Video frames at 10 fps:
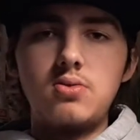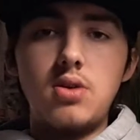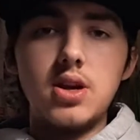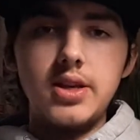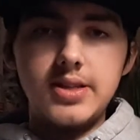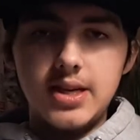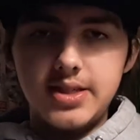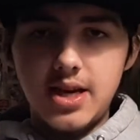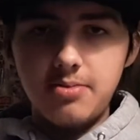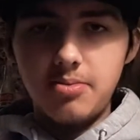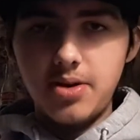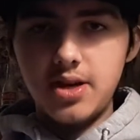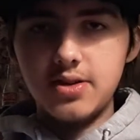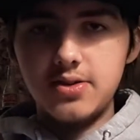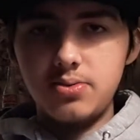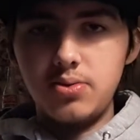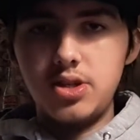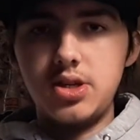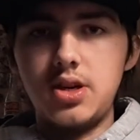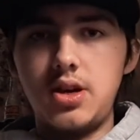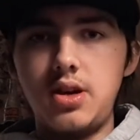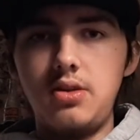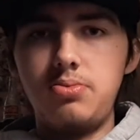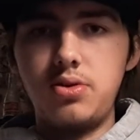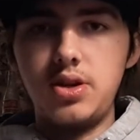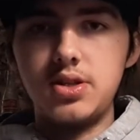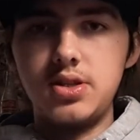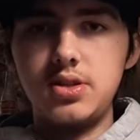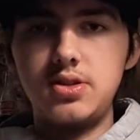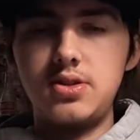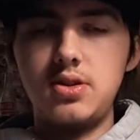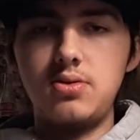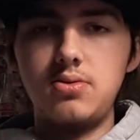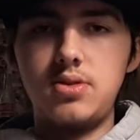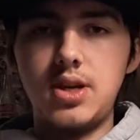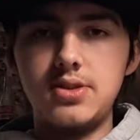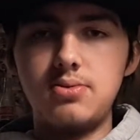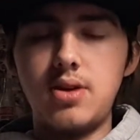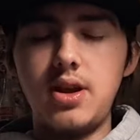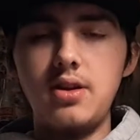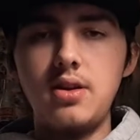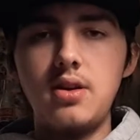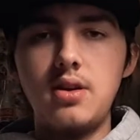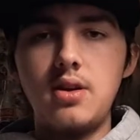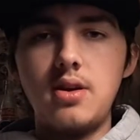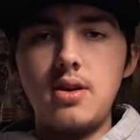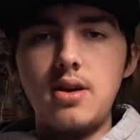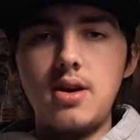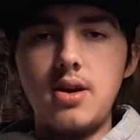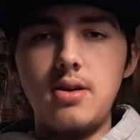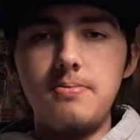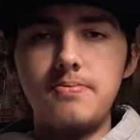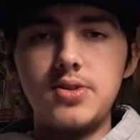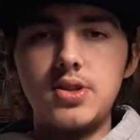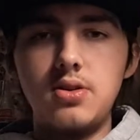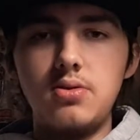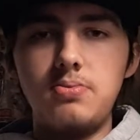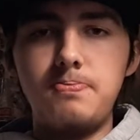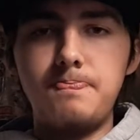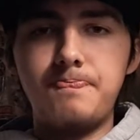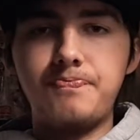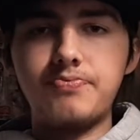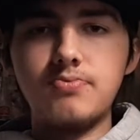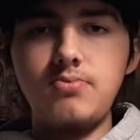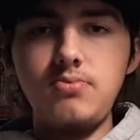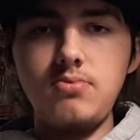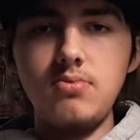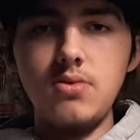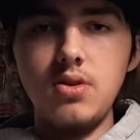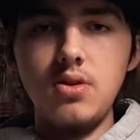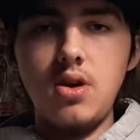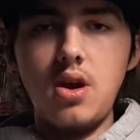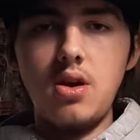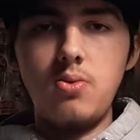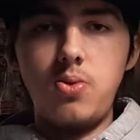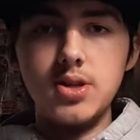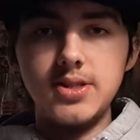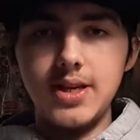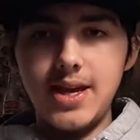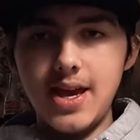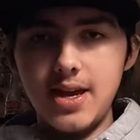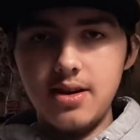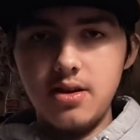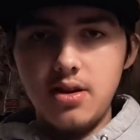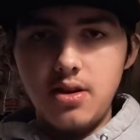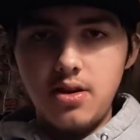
Rockies at Diamondbacks, which I predicted, so that's right. Once again,